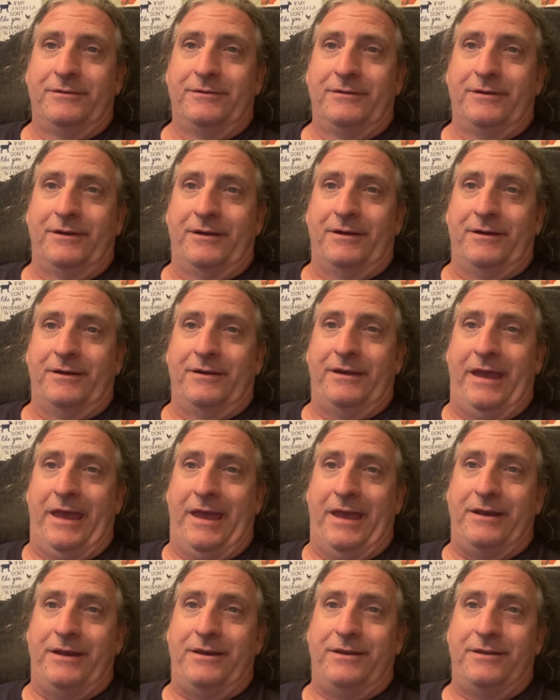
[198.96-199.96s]
uh,
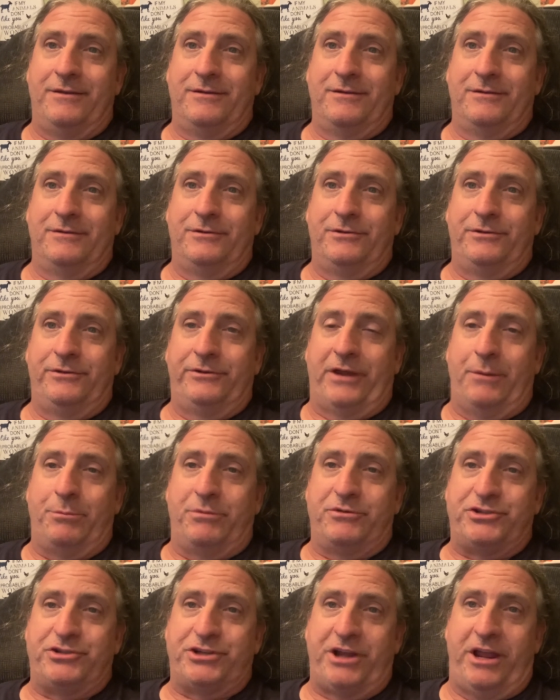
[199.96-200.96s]
head type
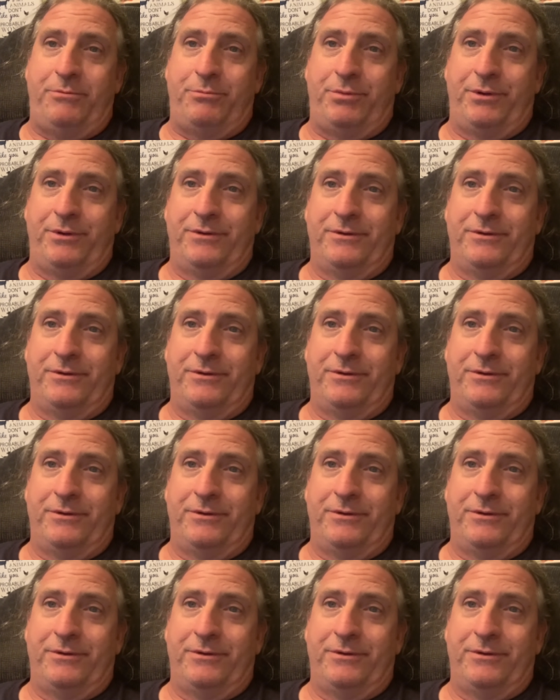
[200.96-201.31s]
of shape.